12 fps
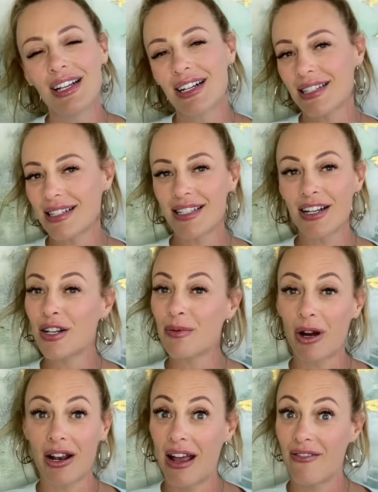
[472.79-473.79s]
because I studied
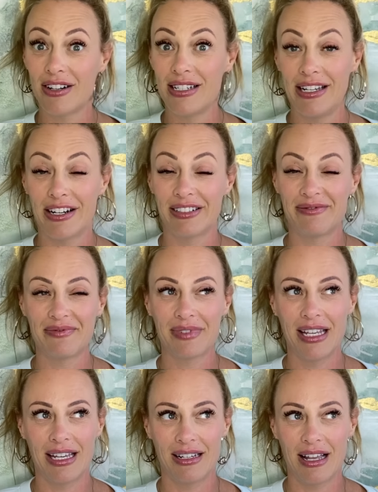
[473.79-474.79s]
abroad every year
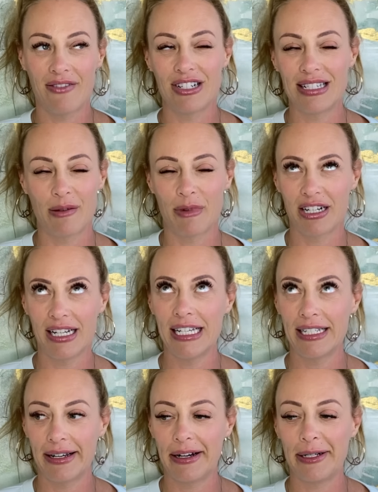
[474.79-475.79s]
and every summer
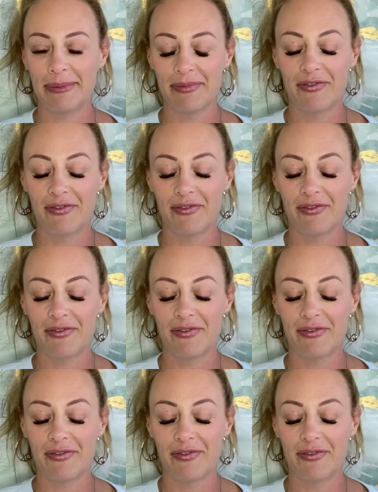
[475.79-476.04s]
in um,